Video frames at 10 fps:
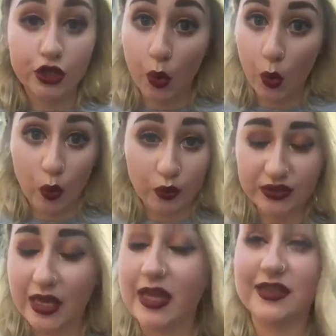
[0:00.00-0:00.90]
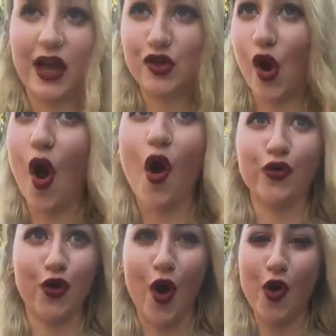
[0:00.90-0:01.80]
tours, etc.
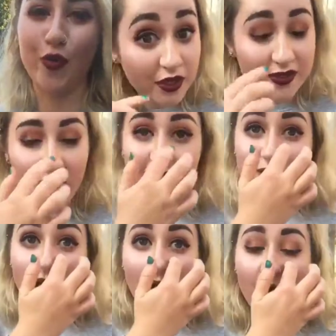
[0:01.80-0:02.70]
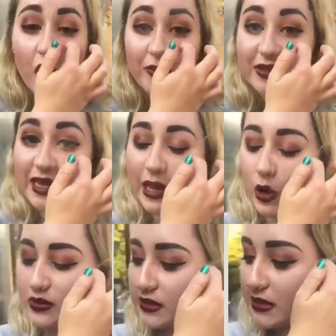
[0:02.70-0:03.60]
on your own. Attend our open day
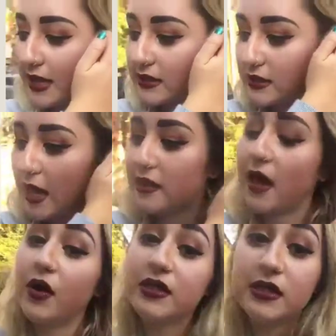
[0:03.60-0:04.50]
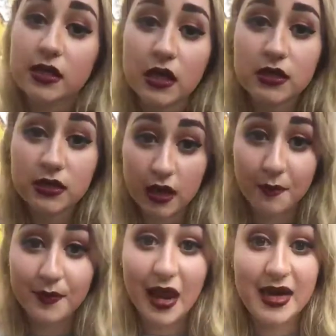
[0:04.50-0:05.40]
on Saturday. There are still
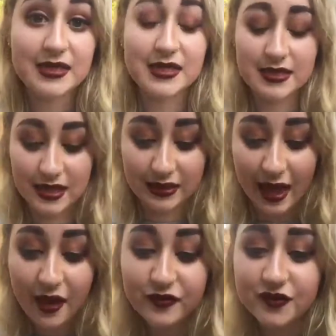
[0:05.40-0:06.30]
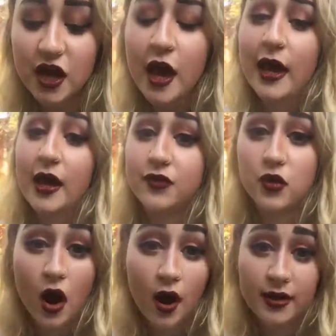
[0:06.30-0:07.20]
some places left. If you
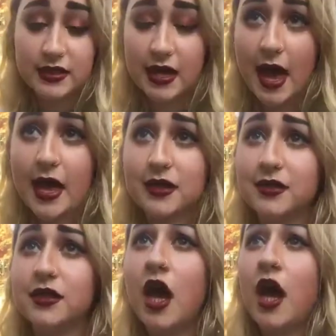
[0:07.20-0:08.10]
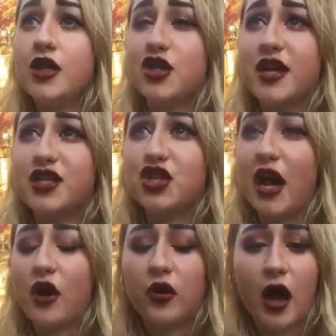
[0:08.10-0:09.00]
can't attend, just
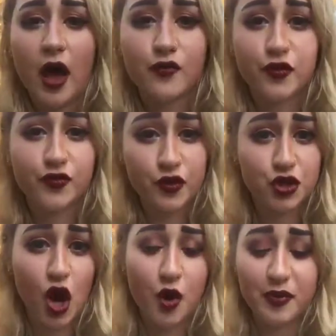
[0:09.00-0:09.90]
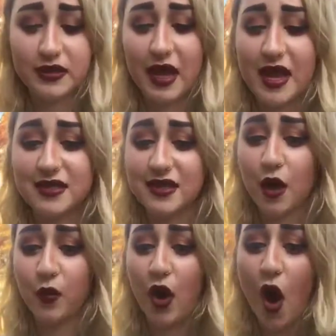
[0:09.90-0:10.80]
check online for future open days
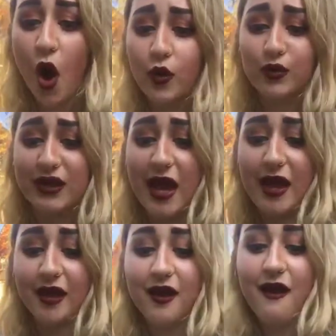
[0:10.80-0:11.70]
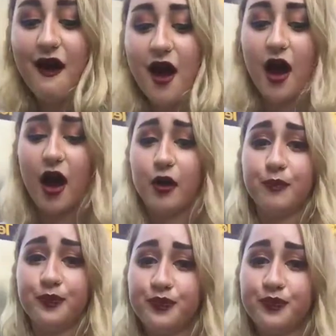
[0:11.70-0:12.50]
that we are holding um,